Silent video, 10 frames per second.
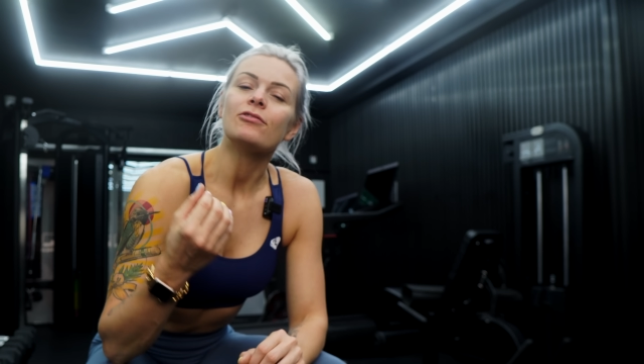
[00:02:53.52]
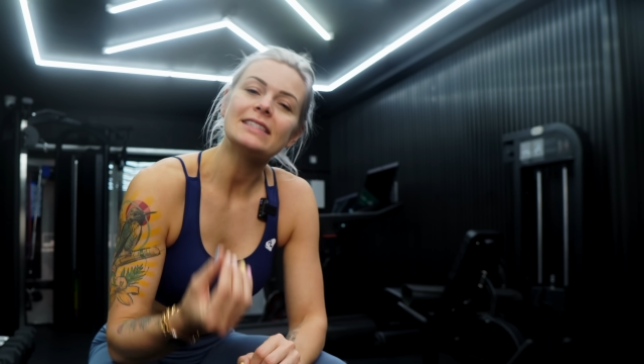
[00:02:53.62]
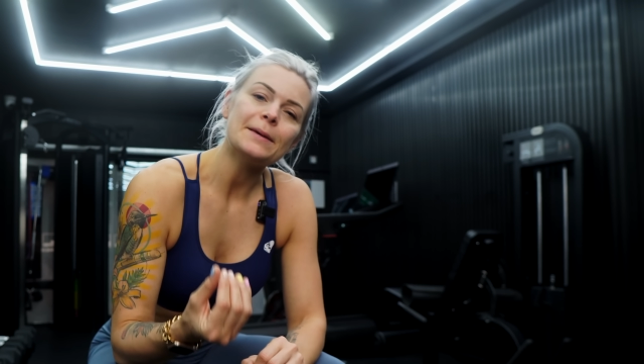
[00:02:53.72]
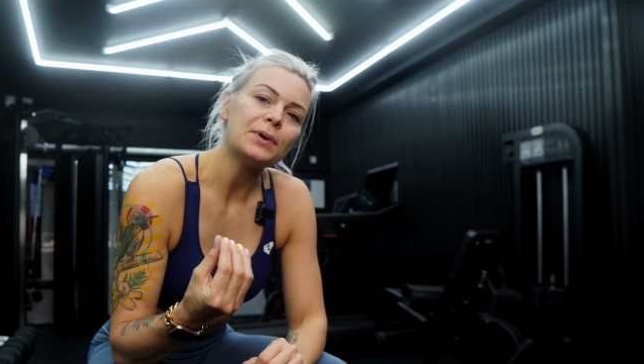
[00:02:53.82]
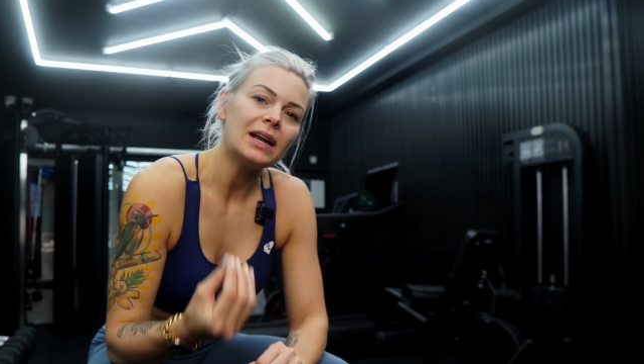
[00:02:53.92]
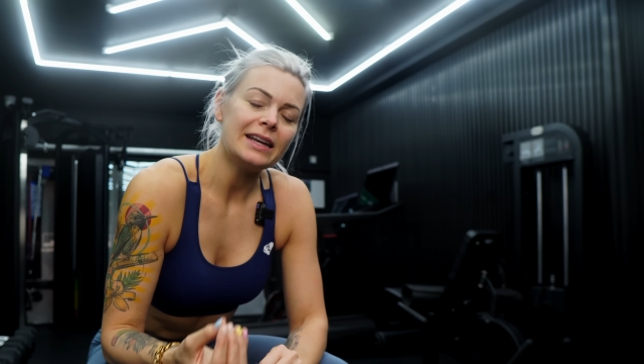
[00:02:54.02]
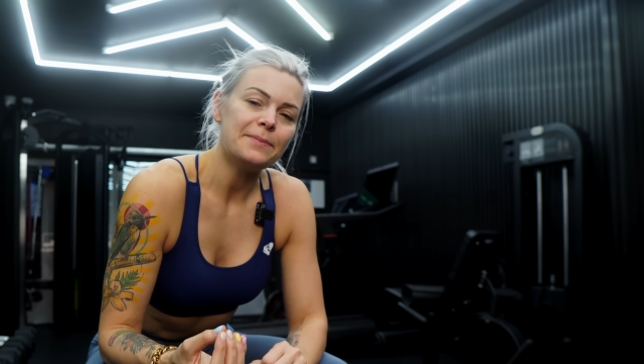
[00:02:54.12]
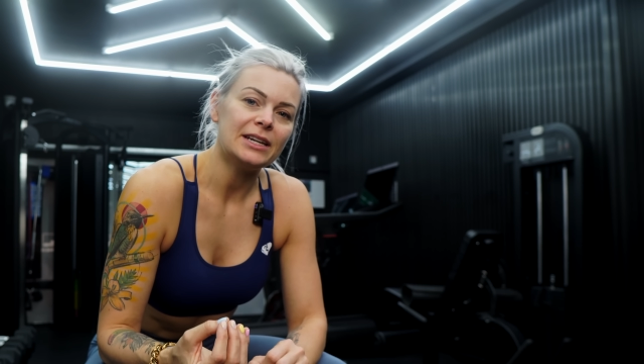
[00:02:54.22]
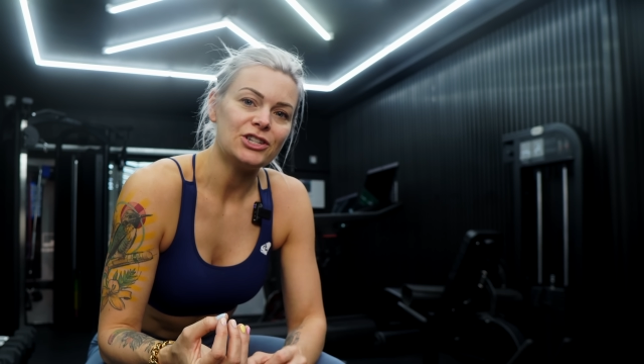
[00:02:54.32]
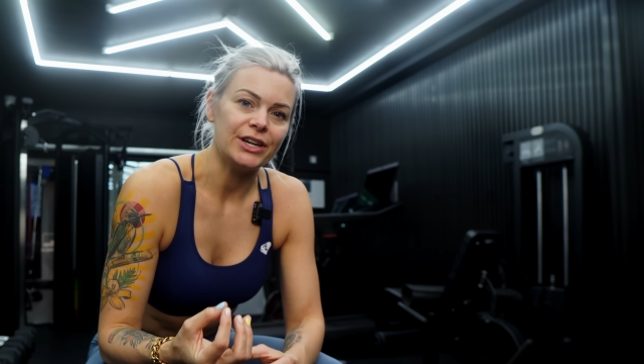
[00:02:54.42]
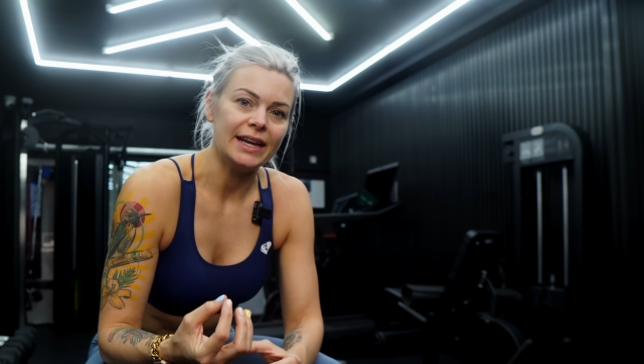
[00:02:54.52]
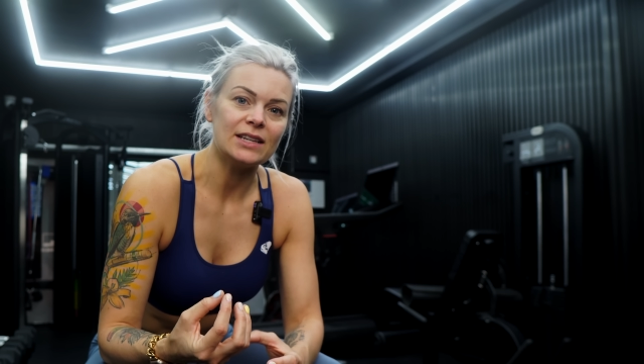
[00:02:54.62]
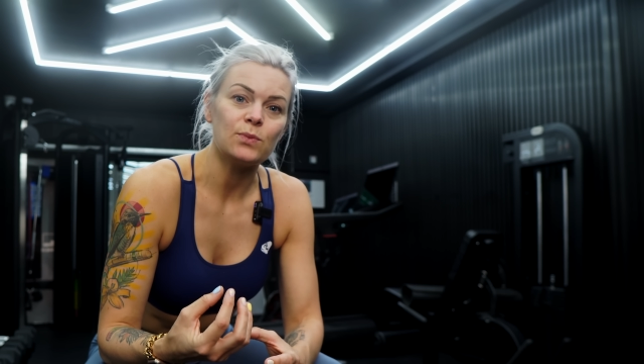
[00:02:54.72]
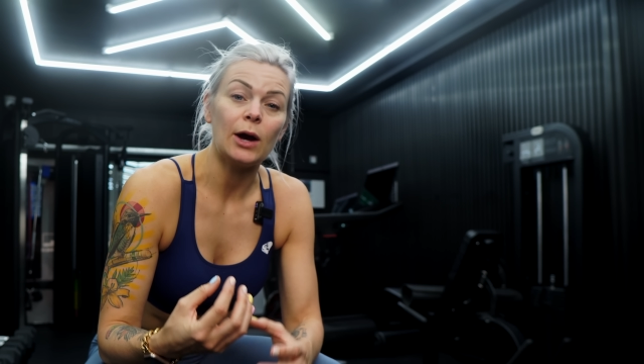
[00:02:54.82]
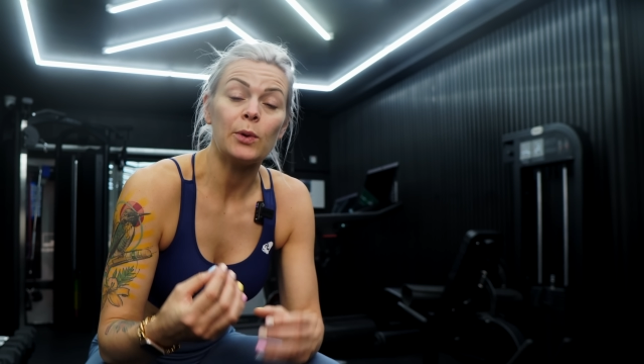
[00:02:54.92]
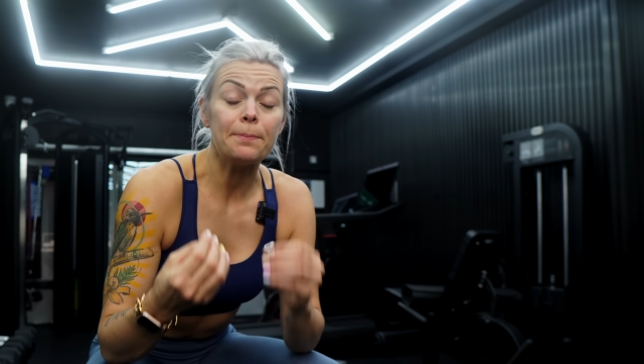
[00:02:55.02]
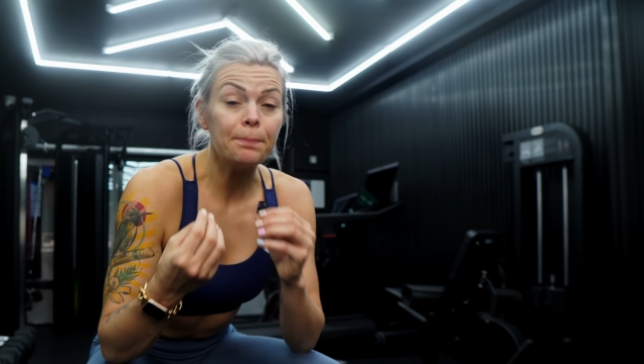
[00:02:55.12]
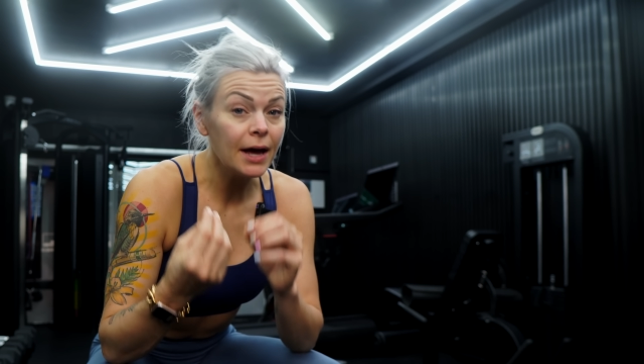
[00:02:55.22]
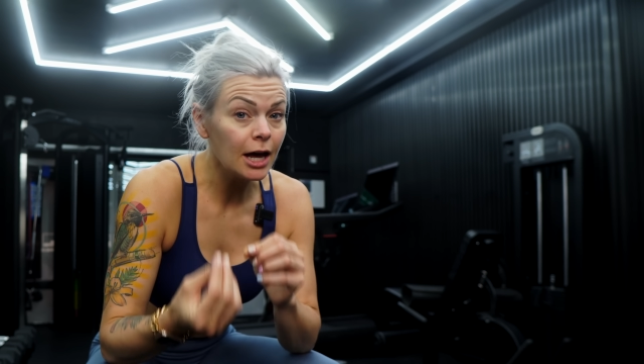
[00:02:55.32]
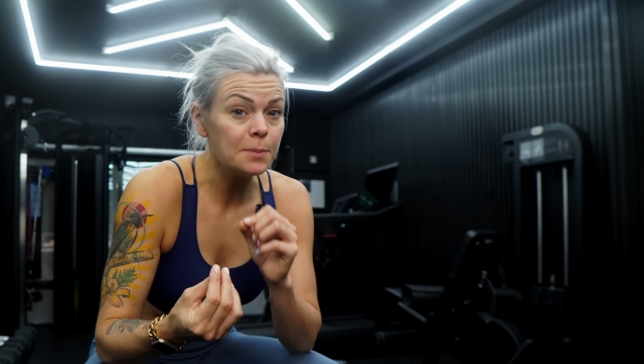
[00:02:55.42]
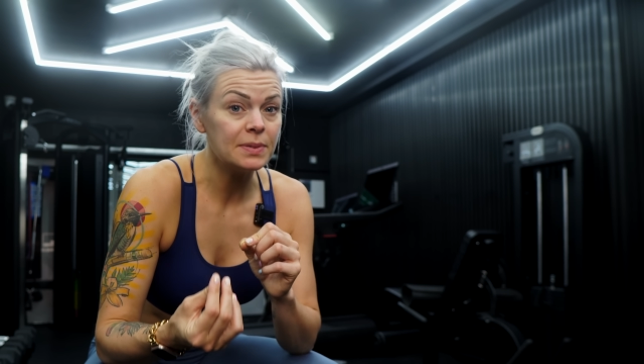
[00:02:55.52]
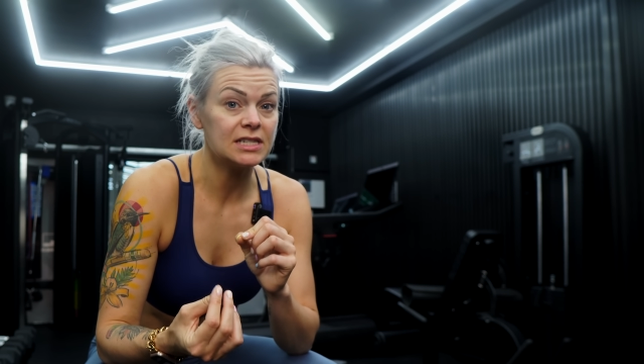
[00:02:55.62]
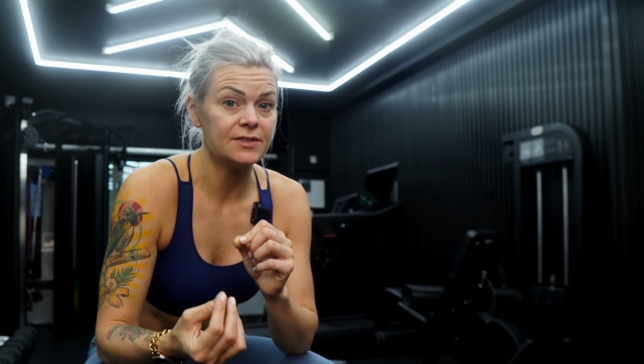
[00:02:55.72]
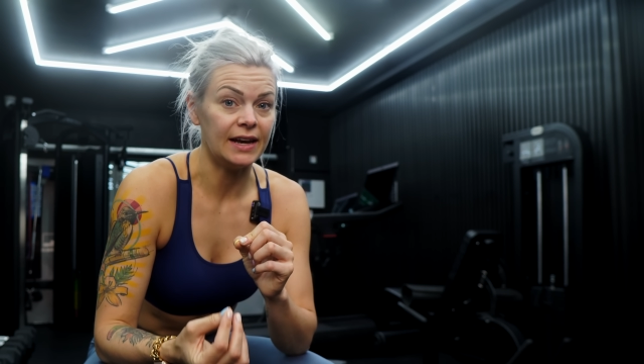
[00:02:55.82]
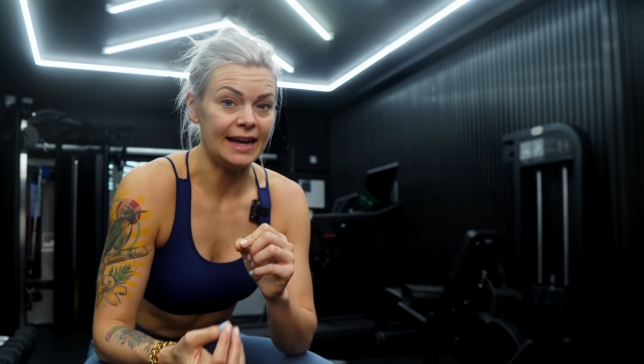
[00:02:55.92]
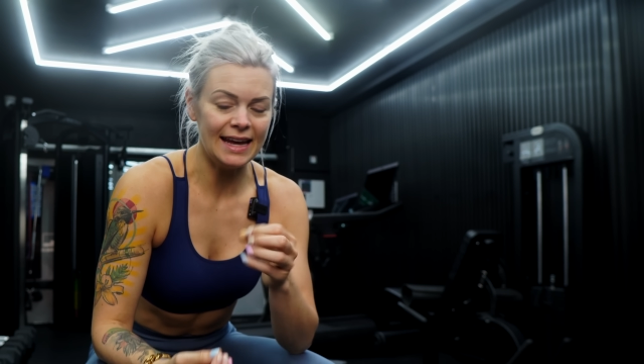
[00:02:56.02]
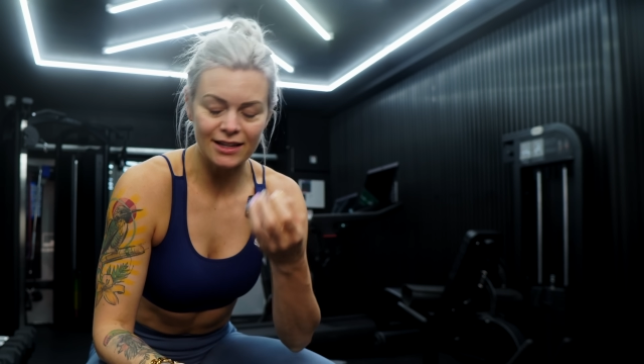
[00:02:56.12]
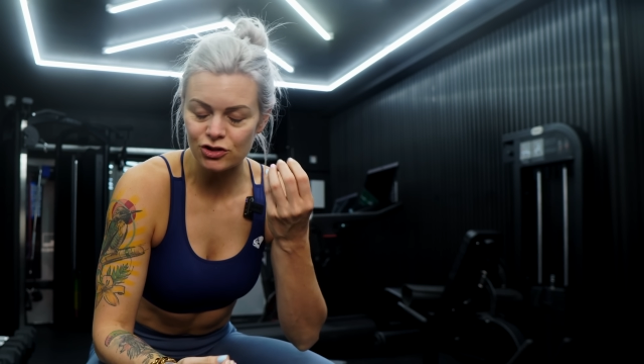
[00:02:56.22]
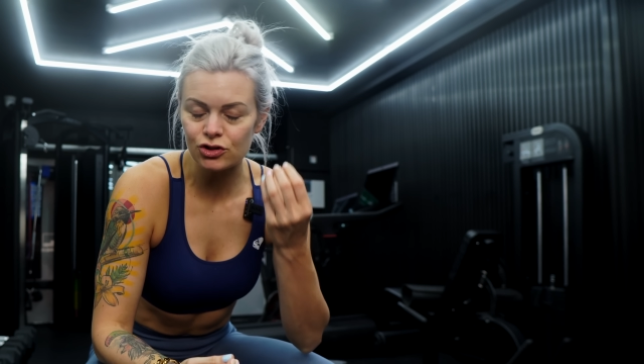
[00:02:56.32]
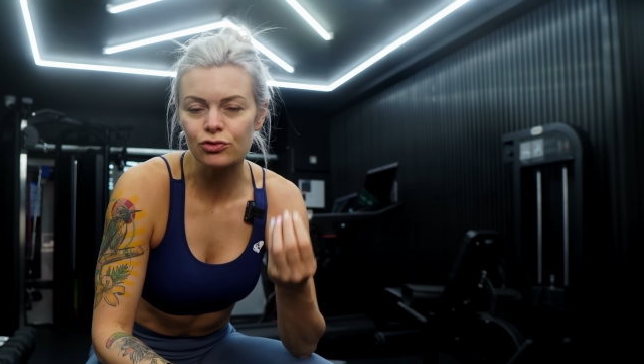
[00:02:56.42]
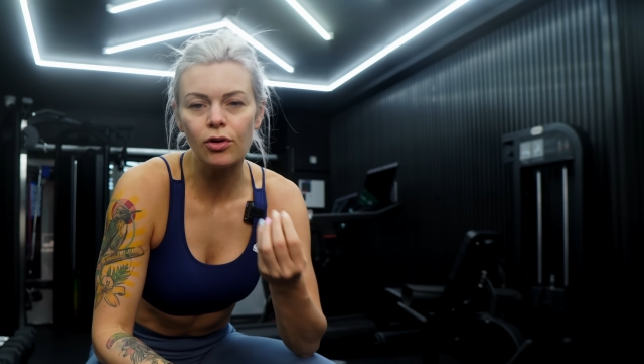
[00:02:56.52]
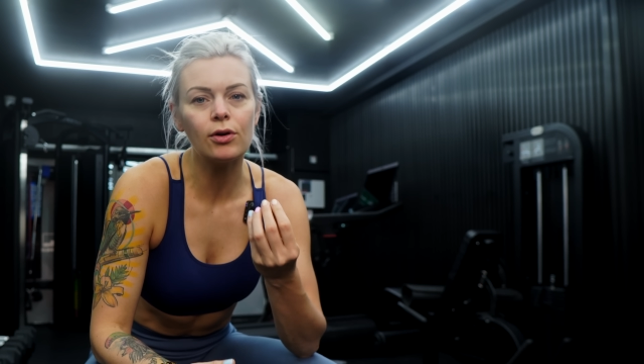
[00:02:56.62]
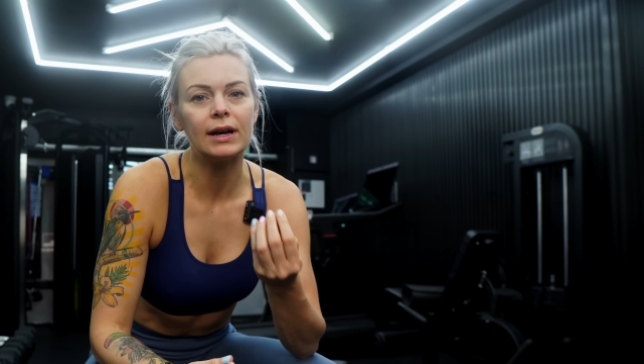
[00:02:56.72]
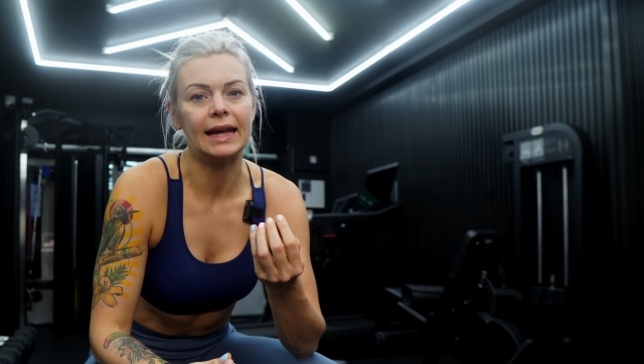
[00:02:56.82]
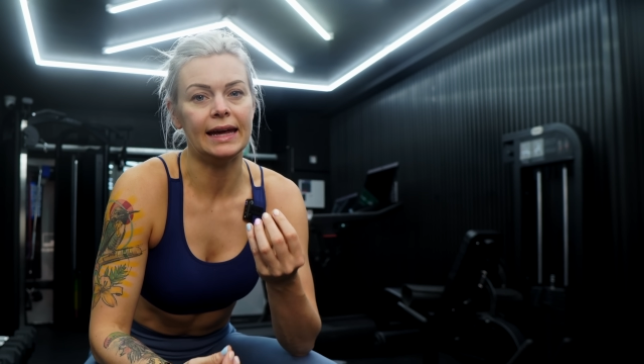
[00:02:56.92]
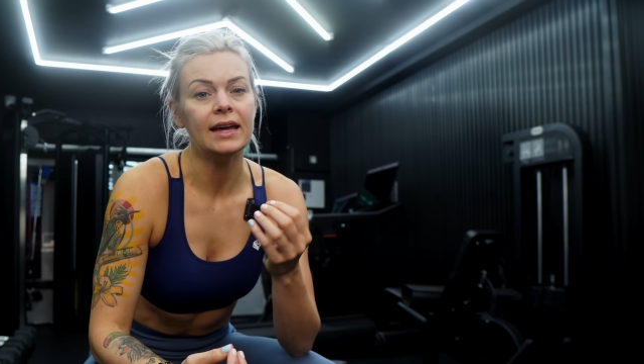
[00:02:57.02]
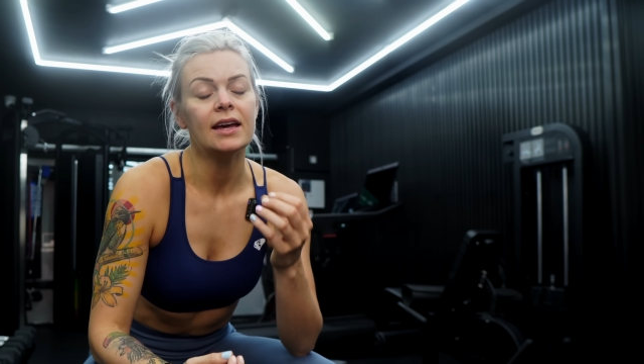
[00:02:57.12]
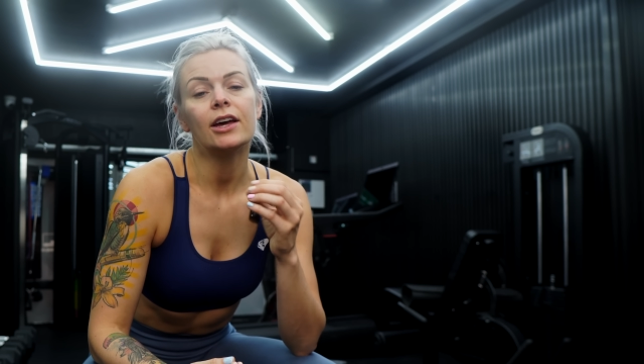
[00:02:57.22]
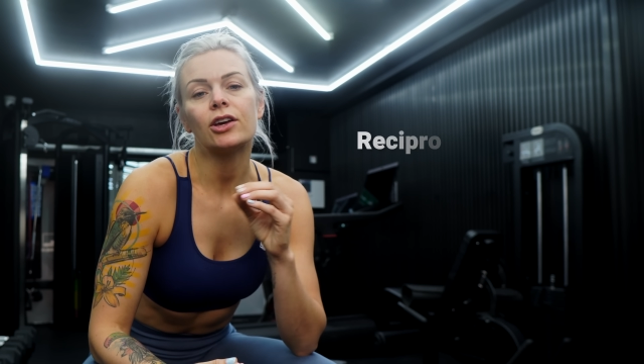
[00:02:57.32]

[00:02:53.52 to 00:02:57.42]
Reciprocal inhibition is where we purposefully and strongly